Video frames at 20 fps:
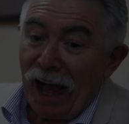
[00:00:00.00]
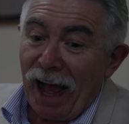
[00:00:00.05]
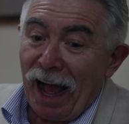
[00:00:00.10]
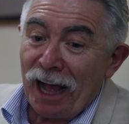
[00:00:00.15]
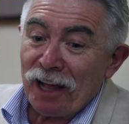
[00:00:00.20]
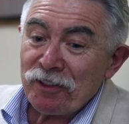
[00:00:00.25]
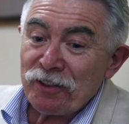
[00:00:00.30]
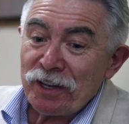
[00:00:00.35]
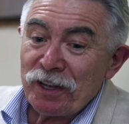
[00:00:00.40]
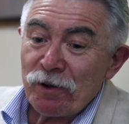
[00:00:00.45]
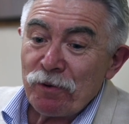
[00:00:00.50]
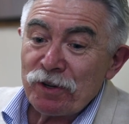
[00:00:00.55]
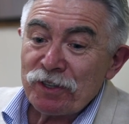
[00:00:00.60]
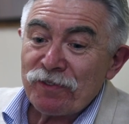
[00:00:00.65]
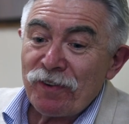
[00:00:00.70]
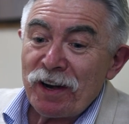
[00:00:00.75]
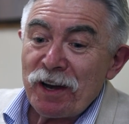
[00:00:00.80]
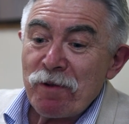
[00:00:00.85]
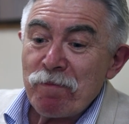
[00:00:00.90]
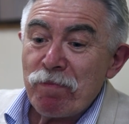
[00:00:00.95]
I think it
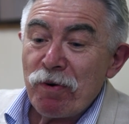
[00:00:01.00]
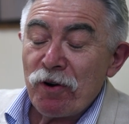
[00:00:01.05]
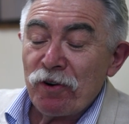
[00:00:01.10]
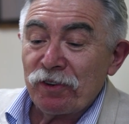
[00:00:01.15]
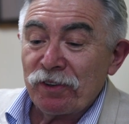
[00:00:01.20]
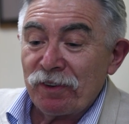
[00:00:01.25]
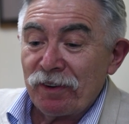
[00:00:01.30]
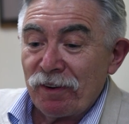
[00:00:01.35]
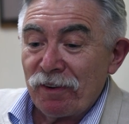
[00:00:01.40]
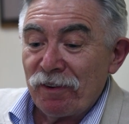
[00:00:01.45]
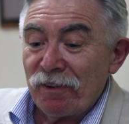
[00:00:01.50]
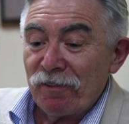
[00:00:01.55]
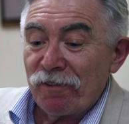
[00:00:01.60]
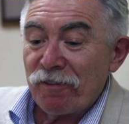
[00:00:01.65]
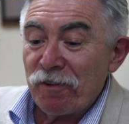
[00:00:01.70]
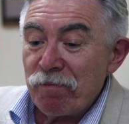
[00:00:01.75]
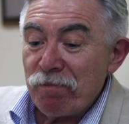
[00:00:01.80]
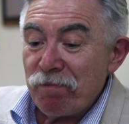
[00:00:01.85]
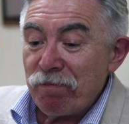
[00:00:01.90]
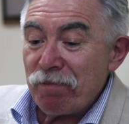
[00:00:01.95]
was very important
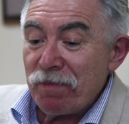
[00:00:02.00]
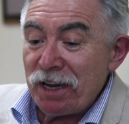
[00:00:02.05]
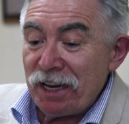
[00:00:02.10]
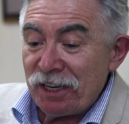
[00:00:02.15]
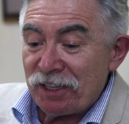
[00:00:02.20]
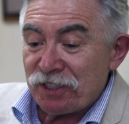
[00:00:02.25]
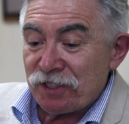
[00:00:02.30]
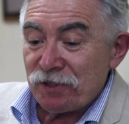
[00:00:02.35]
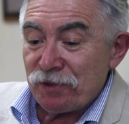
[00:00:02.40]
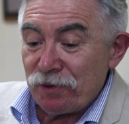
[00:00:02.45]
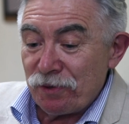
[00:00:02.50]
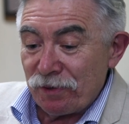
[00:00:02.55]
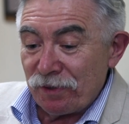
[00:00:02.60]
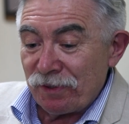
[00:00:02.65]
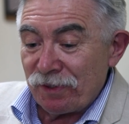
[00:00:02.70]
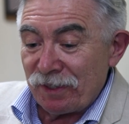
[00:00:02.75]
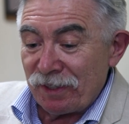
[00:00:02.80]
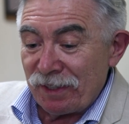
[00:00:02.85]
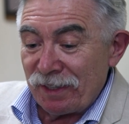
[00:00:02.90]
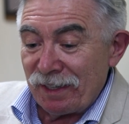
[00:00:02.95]
for me to
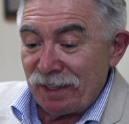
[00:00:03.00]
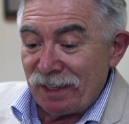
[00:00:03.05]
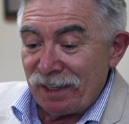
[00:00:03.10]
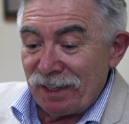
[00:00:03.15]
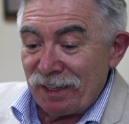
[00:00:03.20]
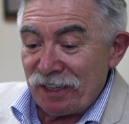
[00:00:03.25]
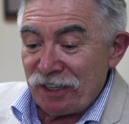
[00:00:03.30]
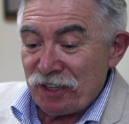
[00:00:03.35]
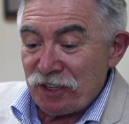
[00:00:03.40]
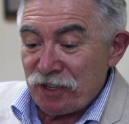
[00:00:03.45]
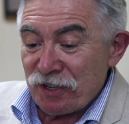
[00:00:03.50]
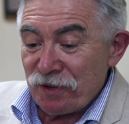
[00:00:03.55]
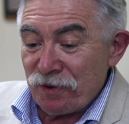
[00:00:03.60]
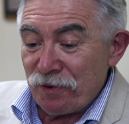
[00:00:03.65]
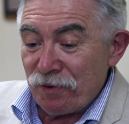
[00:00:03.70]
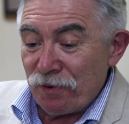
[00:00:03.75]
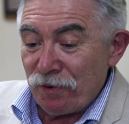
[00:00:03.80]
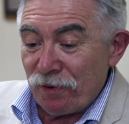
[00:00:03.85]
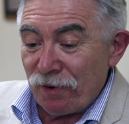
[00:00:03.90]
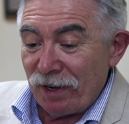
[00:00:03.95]

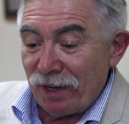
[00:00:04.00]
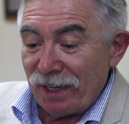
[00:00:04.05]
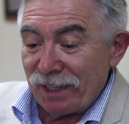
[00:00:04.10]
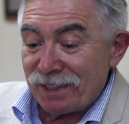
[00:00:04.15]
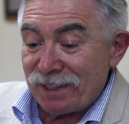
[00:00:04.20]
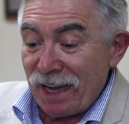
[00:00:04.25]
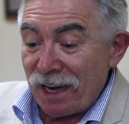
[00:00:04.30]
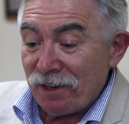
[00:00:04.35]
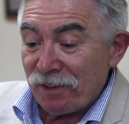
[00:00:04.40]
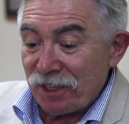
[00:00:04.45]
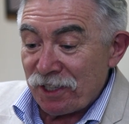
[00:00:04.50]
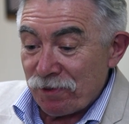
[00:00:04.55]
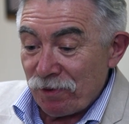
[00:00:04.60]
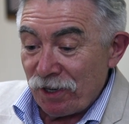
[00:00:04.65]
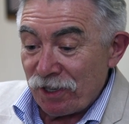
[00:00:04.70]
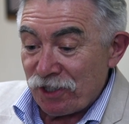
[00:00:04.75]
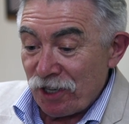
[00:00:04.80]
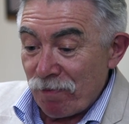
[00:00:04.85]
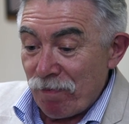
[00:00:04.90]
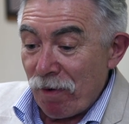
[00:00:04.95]
attend this
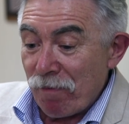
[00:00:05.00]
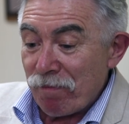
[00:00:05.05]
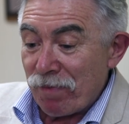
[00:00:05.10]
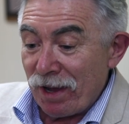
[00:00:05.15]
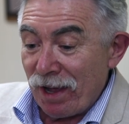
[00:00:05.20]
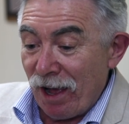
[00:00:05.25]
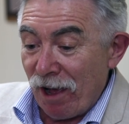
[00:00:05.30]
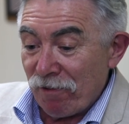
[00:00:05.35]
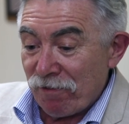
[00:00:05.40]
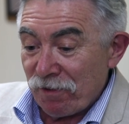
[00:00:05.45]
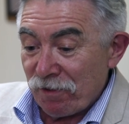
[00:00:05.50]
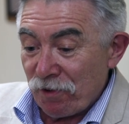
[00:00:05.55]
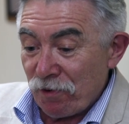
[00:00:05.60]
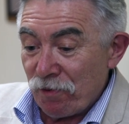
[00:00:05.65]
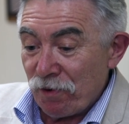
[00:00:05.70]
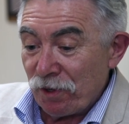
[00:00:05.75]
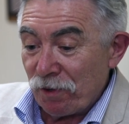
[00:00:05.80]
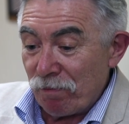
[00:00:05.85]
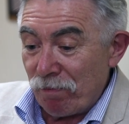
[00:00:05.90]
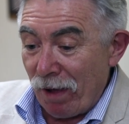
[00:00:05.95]
workshop on behalf of the
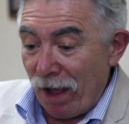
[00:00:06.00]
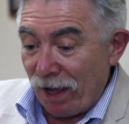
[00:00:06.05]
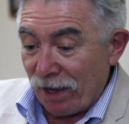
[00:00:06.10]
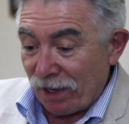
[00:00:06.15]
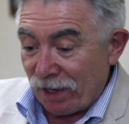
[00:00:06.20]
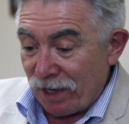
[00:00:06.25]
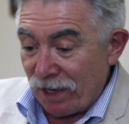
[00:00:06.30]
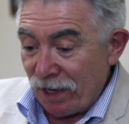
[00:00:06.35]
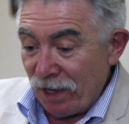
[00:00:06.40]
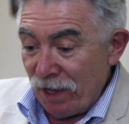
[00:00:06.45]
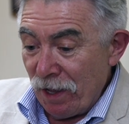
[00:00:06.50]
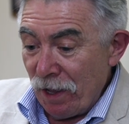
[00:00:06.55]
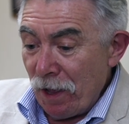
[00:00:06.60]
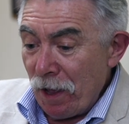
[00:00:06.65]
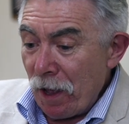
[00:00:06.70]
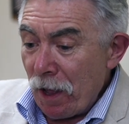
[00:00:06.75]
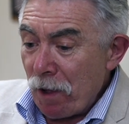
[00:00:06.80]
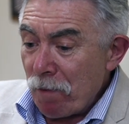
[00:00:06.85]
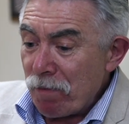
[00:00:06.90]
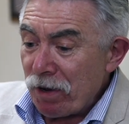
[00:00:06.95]
World Bank,
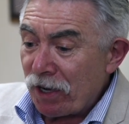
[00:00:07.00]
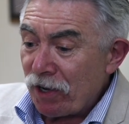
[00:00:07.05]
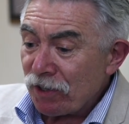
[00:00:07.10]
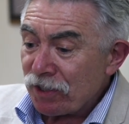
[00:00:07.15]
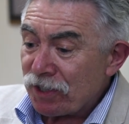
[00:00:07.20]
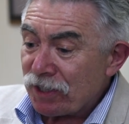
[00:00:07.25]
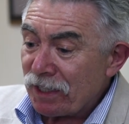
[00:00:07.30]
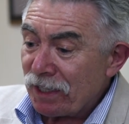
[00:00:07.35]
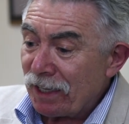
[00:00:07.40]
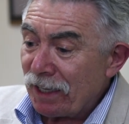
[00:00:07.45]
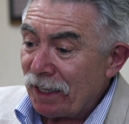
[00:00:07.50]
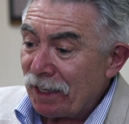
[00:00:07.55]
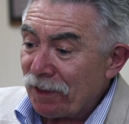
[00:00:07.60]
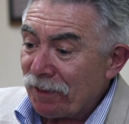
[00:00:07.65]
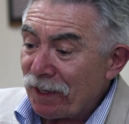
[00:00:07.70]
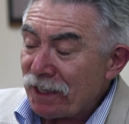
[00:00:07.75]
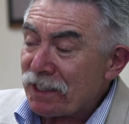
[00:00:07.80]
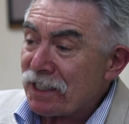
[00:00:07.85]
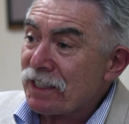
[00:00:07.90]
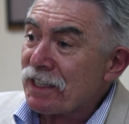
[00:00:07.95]
because
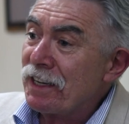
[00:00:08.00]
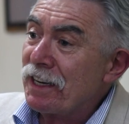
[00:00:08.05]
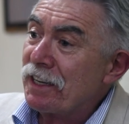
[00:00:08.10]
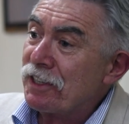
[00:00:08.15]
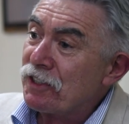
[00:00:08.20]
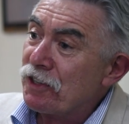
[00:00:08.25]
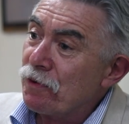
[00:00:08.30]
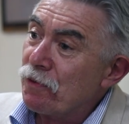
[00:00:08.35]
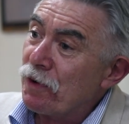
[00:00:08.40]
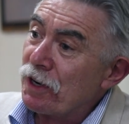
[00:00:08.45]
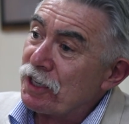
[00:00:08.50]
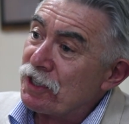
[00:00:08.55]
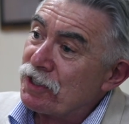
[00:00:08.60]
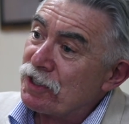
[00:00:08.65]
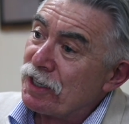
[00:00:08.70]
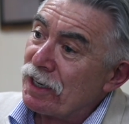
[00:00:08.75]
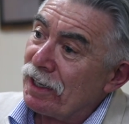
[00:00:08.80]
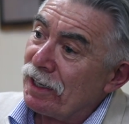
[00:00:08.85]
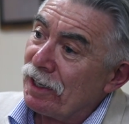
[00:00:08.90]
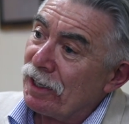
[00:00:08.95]
this is an issue
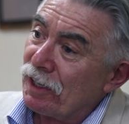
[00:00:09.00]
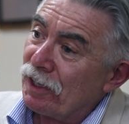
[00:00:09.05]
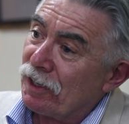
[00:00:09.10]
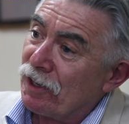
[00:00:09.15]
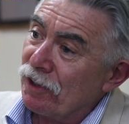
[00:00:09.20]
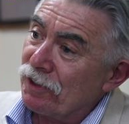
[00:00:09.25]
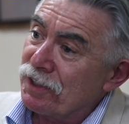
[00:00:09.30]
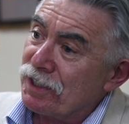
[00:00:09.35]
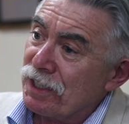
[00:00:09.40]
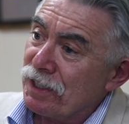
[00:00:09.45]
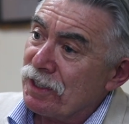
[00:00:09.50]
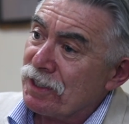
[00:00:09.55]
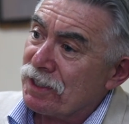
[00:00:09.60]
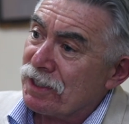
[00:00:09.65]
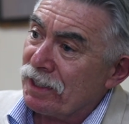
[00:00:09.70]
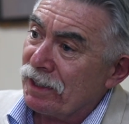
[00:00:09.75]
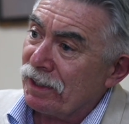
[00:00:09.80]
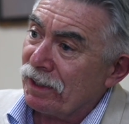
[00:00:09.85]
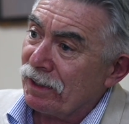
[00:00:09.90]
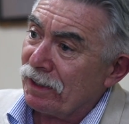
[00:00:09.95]
which concerns
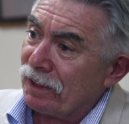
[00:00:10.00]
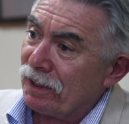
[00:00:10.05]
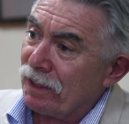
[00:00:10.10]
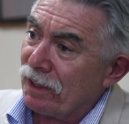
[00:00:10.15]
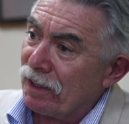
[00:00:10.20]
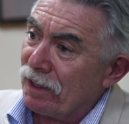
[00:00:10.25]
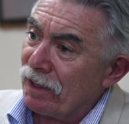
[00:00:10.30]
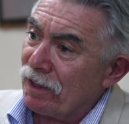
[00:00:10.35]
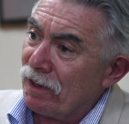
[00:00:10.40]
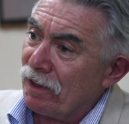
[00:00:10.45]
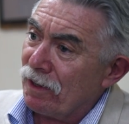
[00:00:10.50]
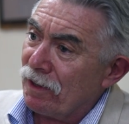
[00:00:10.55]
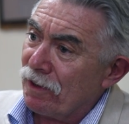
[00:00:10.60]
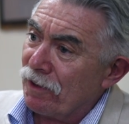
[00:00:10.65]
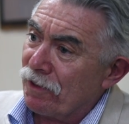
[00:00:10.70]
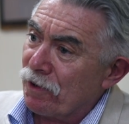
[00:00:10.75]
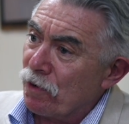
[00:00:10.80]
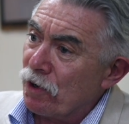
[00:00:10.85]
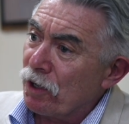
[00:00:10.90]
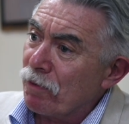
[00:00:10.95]
the
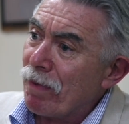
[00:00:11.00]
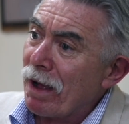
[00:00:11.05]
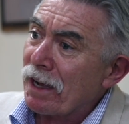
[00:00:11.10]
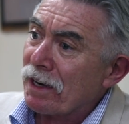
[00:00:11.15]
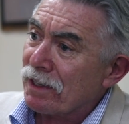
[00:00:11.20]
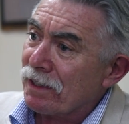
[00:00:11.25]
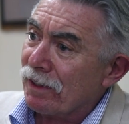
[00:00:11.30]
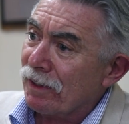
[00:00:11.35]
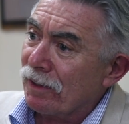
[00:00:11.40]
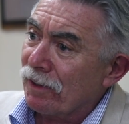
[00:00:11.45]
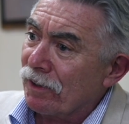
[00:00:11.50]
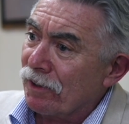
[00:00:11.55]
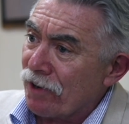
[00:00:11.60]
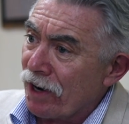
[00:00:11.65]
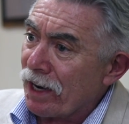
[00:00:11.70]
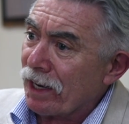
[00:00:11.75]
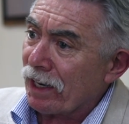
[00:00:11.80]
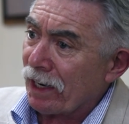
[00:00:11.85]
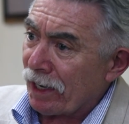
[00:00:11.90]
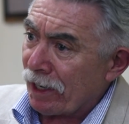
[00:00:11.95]
World Bank
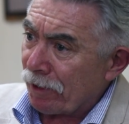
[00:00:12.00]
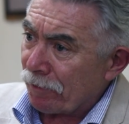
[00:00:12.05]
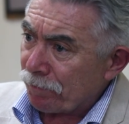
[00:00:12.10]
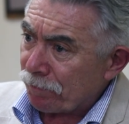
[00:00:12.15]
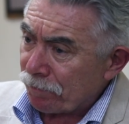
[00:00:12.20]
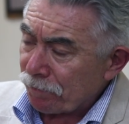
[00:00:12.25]
greatly,